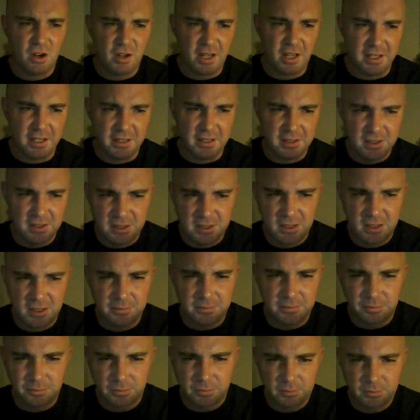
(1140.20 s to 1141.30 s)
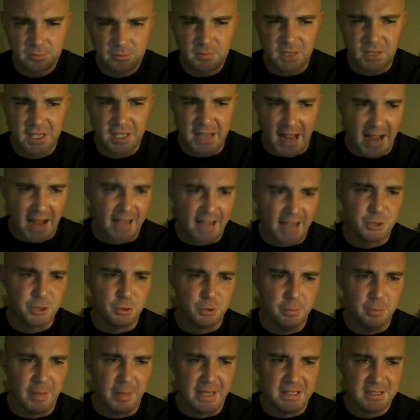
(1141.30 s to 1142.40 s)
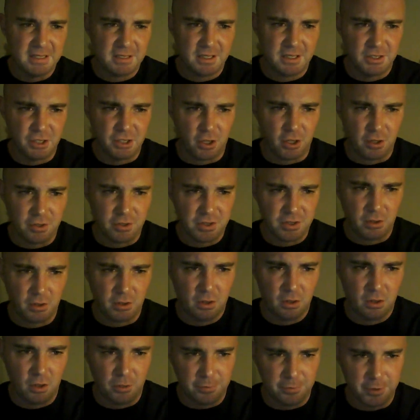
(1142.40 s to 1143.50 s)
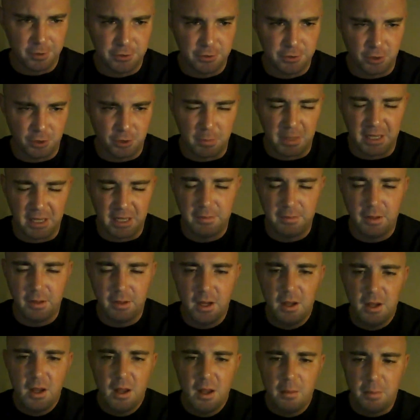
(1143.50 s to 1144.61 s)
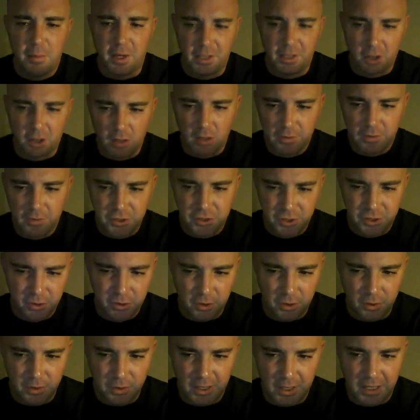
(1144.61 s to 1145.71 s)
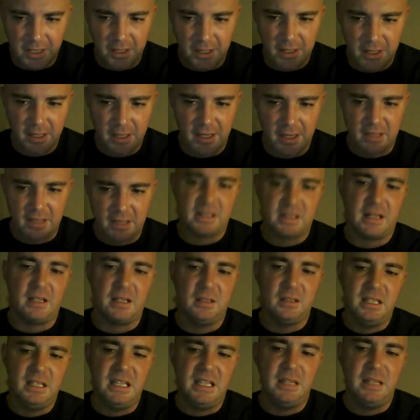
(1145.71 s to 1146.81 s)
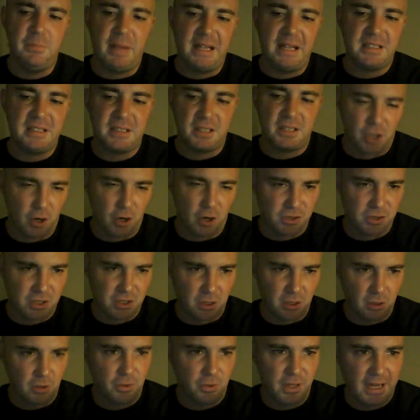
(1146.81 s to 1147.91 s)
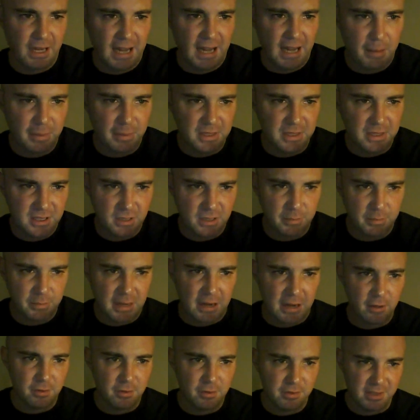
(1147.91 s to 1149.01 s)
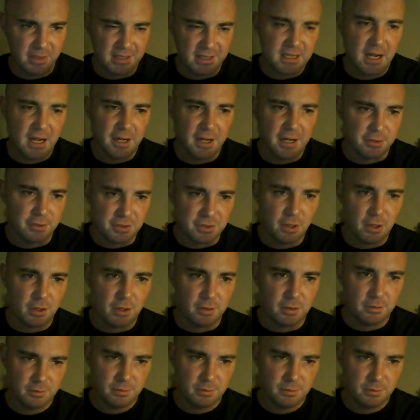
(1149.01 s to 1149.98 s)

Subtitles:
is an actual bass guitar solo over a drum beat. But Call of Ktulu, it's like a lead bass guitar solo that happens in the background of the entire song.